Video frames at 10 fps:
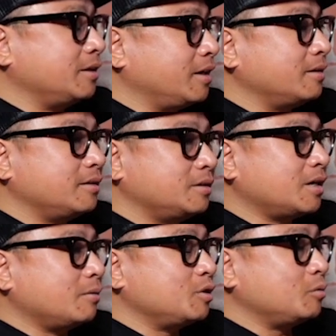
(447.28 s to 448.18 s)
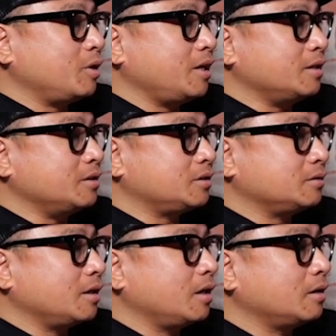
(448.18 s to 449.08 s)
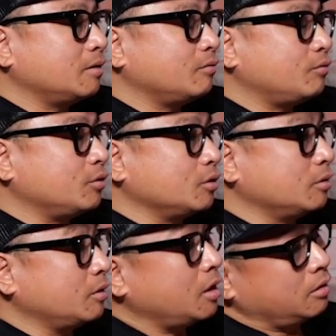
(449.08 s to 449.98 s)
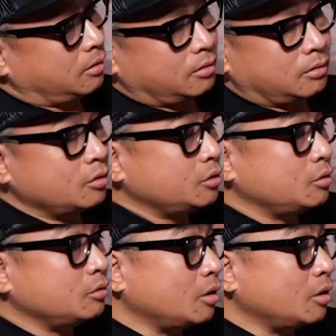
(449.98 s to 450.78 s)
and getting a job as a page. And for those of you who don't